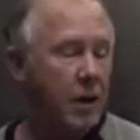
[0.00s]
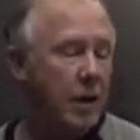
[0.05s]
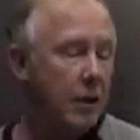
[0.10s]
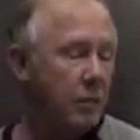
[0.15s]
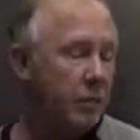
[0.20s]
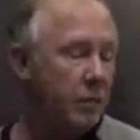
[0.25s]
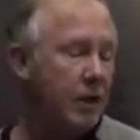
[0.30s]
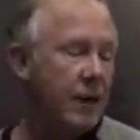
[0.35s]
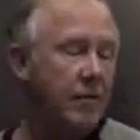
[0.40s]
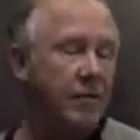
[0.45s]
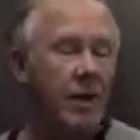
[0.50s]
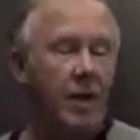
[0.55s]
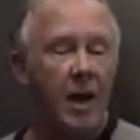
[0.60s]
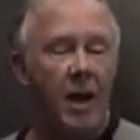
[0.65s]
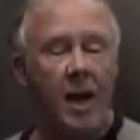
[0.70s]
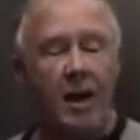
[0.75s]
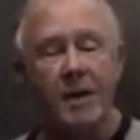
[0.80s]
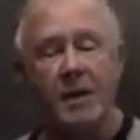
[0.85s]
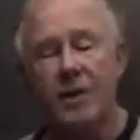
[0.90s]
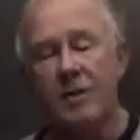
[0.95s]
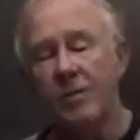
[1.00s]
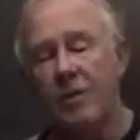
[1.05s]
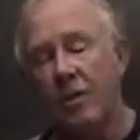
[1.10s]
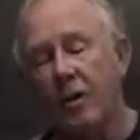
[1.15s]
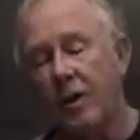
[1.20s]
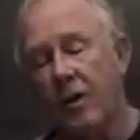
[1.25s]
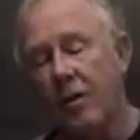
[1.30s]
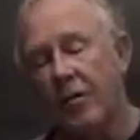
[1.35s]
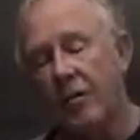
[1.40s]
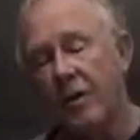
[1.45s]
he was having a lot of
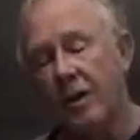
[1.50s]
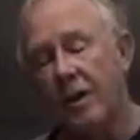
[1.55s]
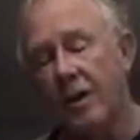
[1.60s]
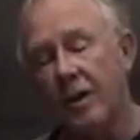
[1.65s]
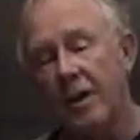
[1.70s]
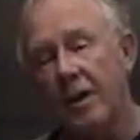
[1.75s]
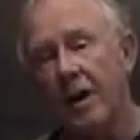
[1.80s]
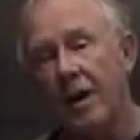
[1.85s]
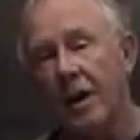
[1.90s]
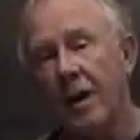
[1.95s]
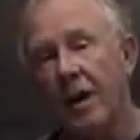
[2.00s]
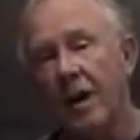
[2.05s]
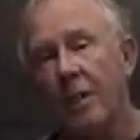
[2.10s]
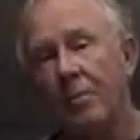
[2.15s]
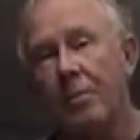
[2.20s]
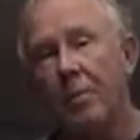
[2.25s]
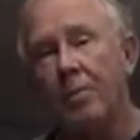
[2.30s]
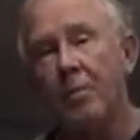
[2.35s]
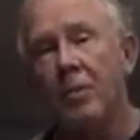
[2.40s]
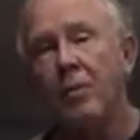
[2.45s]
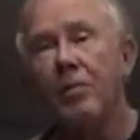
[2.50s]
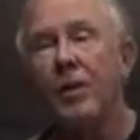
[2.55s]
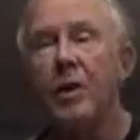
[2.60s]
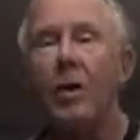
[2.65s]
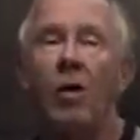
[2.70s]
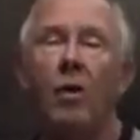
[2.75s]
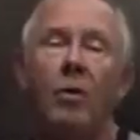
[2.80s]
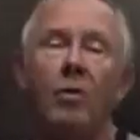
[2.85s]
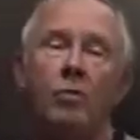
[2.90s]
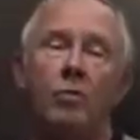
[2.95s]
difficulty getting up and
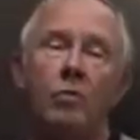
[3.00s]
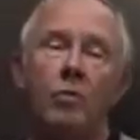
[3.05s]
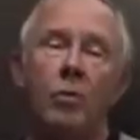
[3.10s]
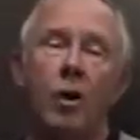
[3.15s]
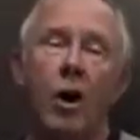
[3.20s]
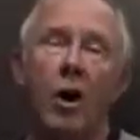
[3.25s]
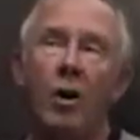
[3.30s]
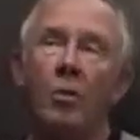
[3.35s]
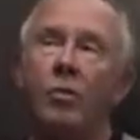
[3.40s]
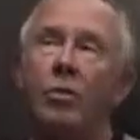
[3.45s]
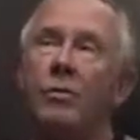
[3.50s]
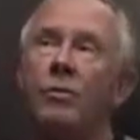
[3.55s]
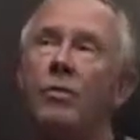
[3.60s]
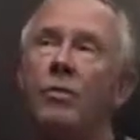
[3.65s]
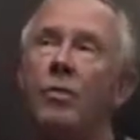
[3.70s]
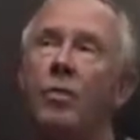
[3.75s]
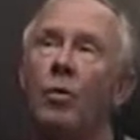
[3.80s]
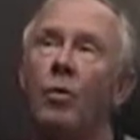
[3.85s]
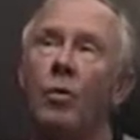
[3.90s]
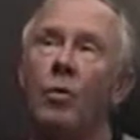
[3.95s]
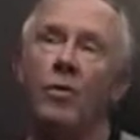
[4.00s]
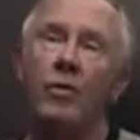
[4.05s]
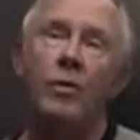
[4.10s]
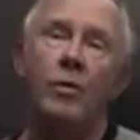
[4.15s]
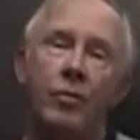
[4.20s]
moving on hardwood floors.